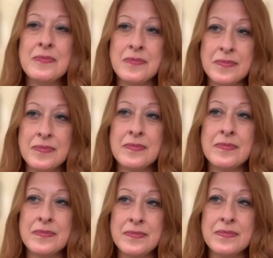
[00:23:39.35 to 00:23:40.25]

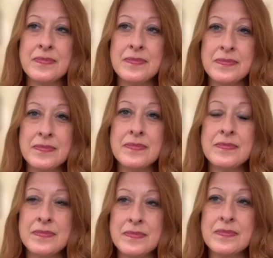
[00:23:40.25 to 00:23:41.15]

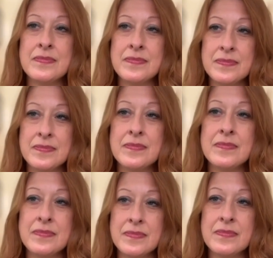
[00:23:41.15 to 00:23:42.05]

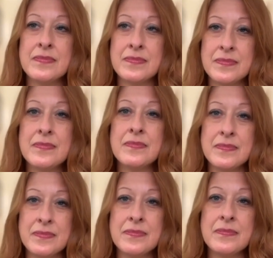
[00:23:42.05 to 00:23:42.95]

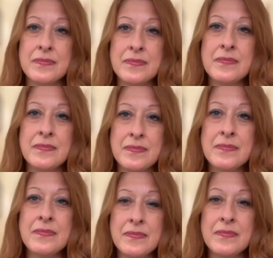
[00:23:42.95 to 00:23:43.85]

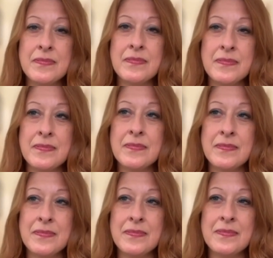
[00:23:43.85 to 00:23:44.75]

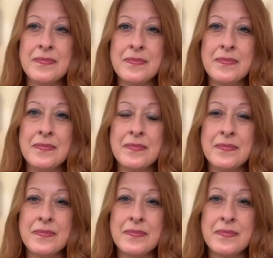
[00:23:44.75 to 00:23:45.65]

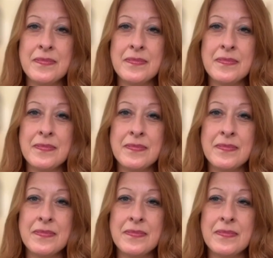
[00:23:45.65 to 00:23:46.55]

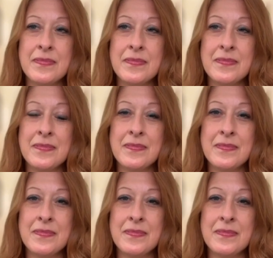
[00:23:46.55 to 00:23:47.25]
(not speaking)